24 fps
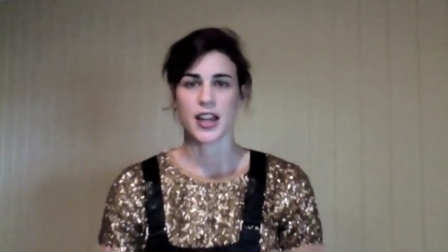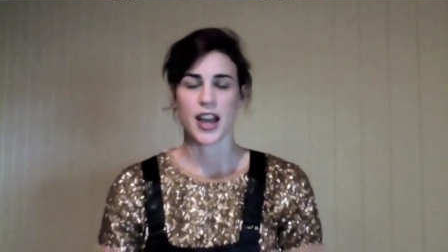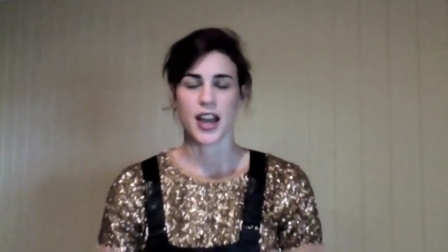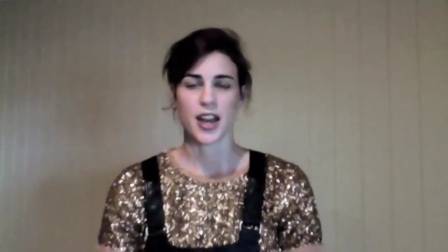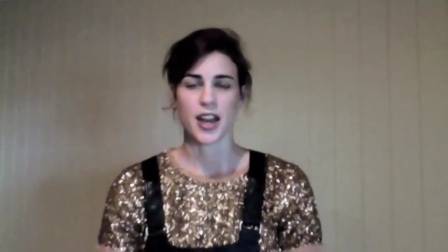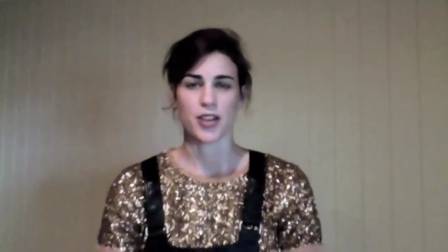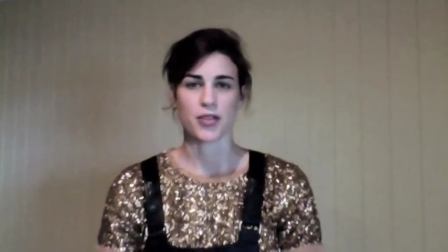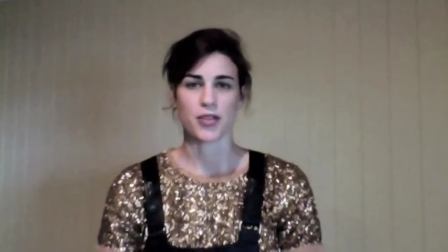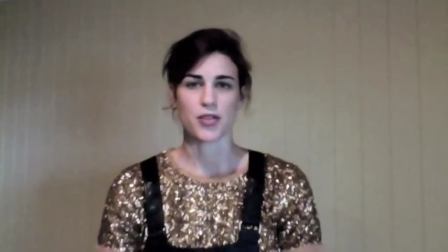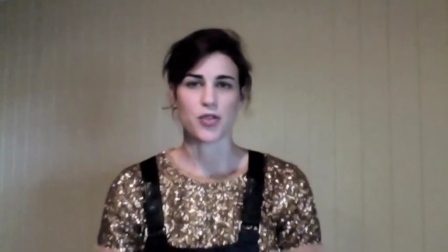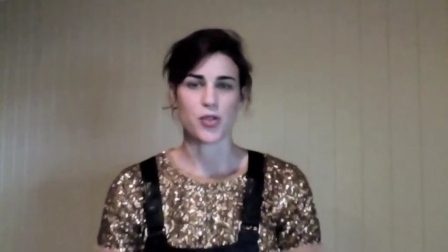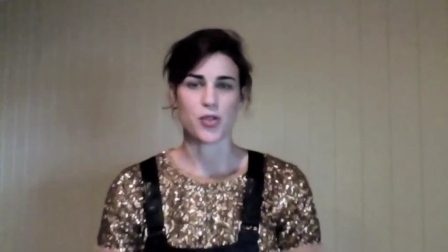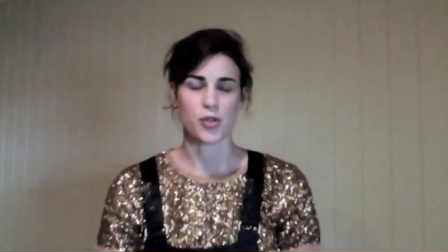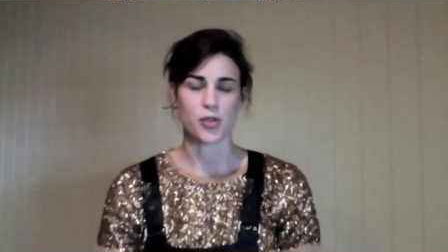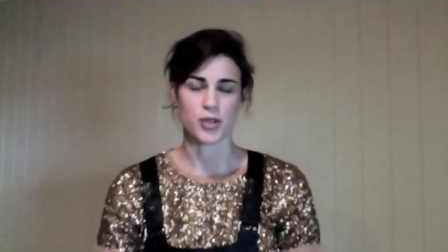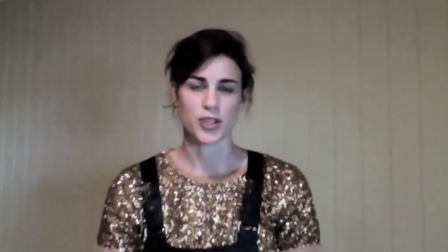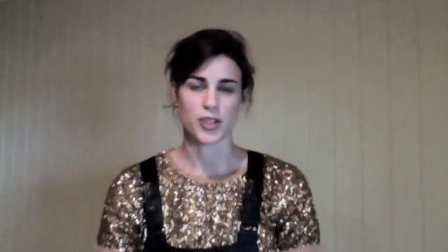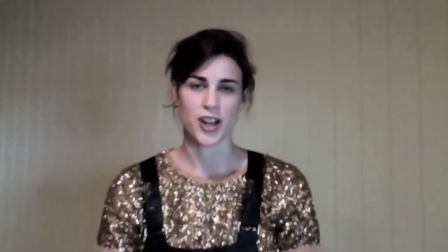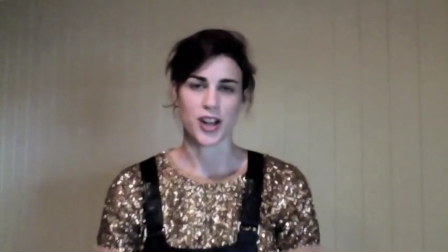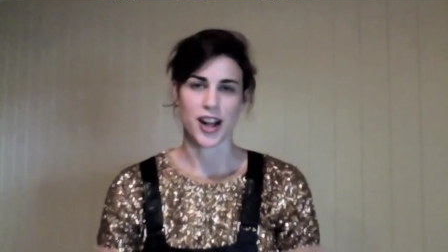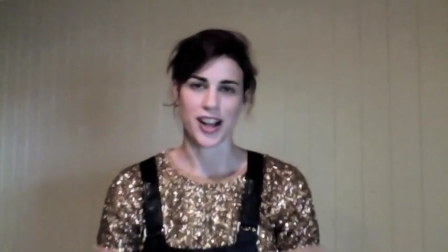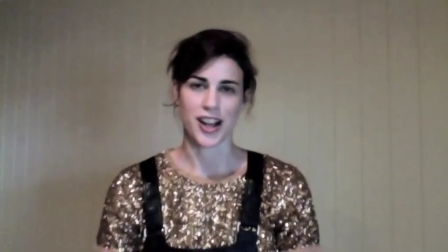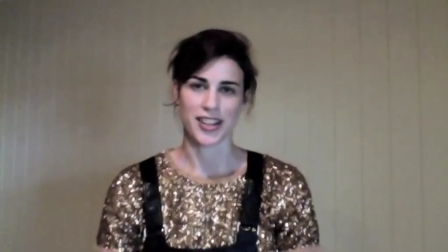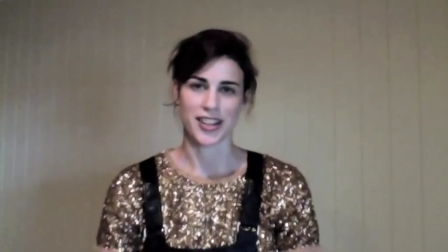and of
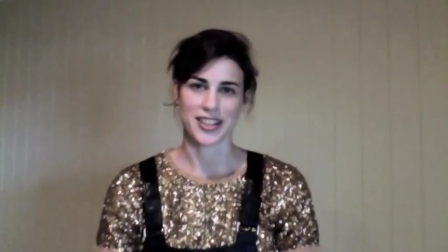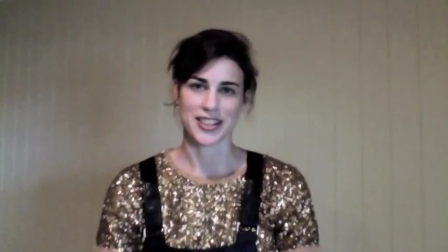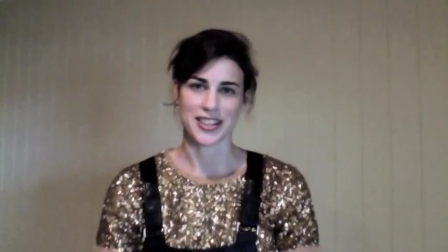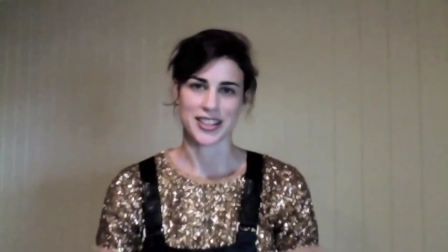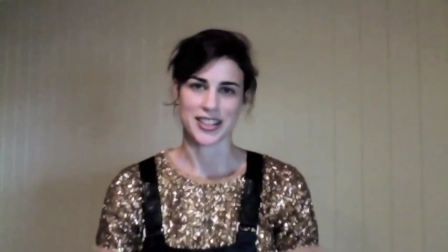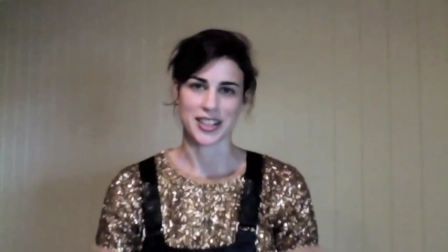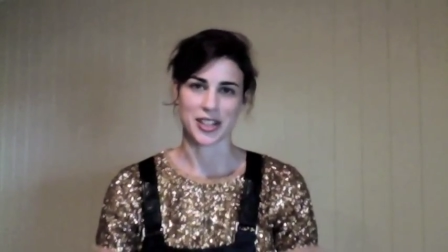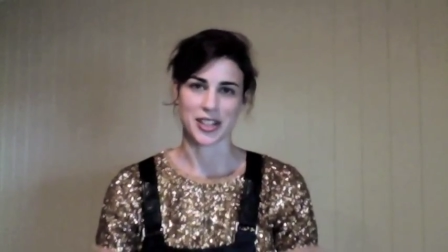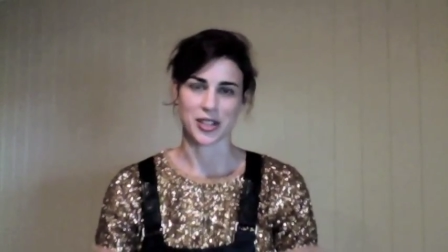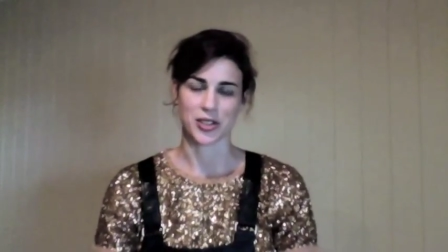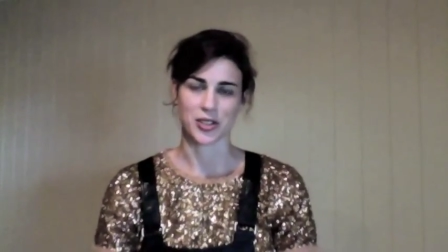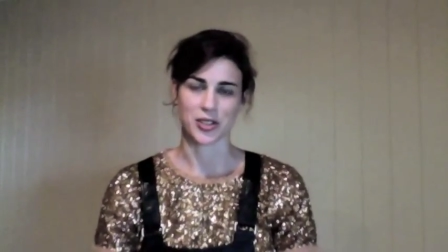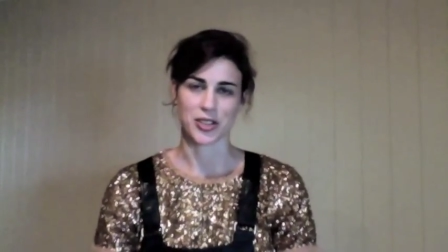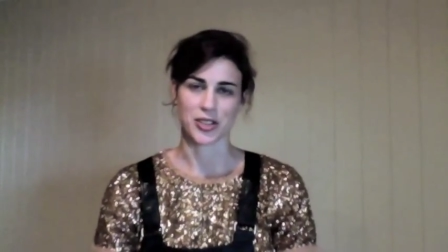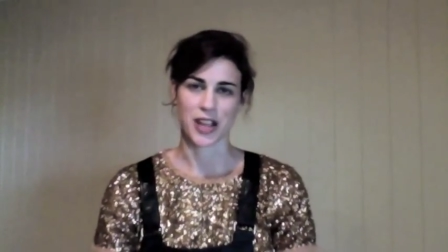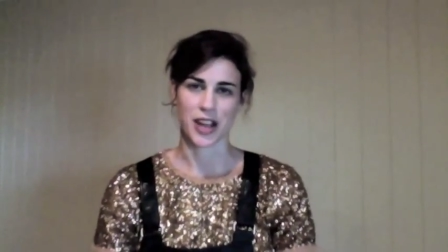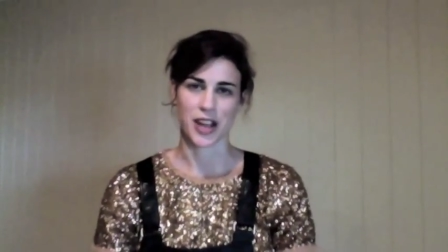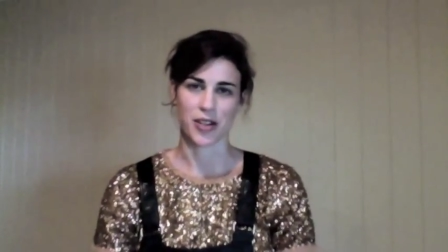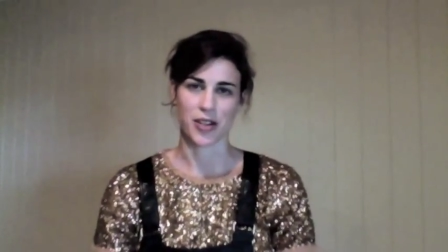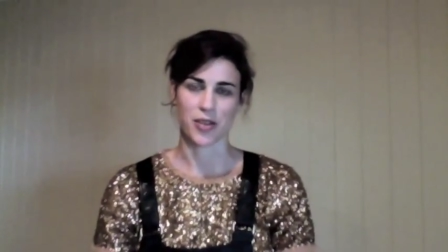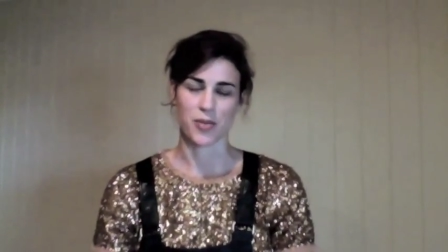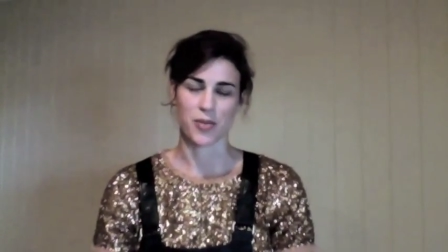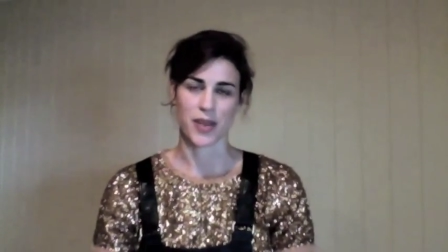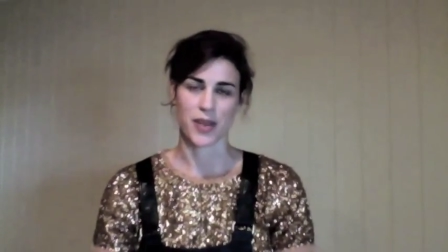course highly skilled
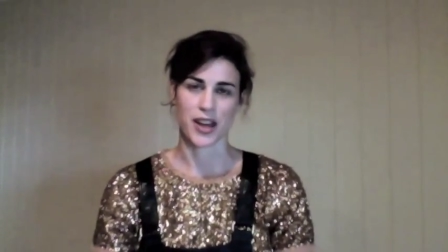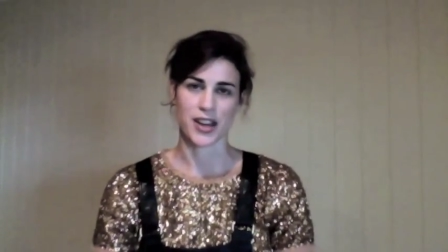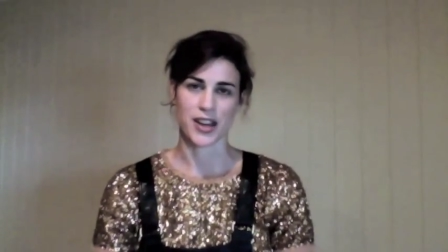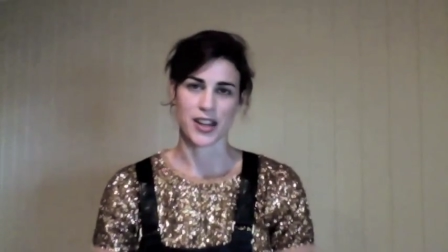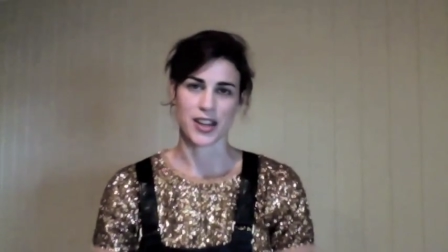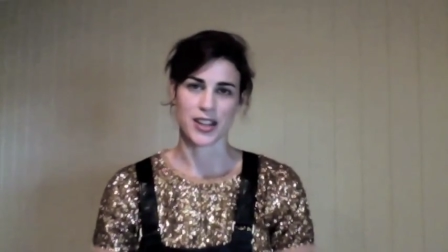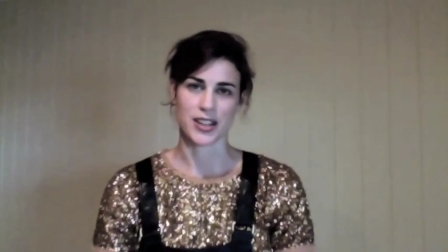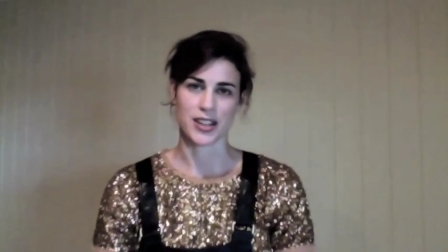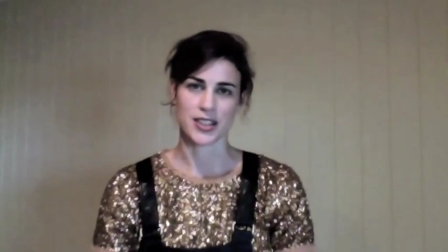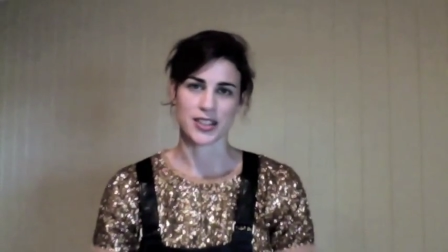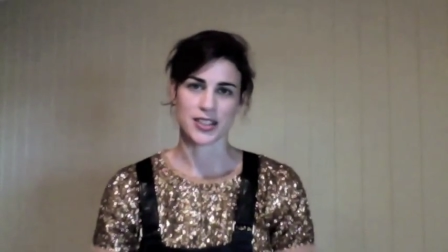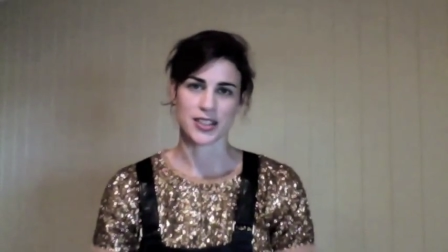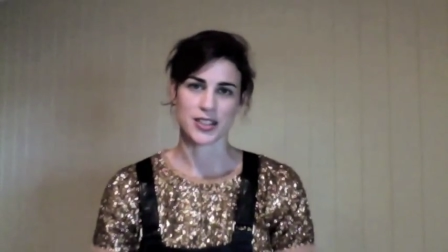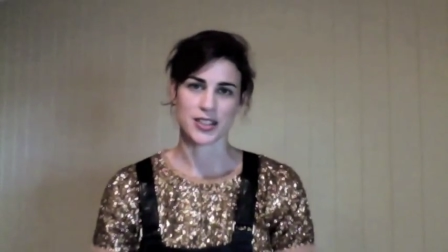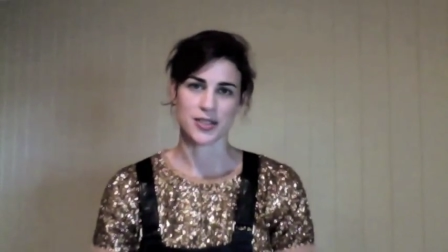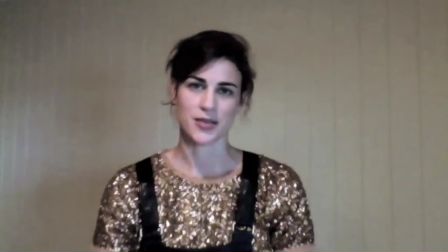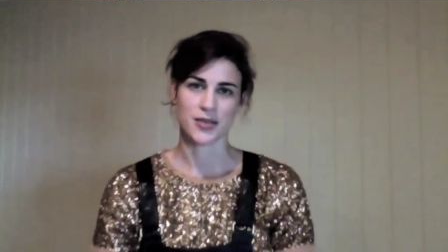acrobatics.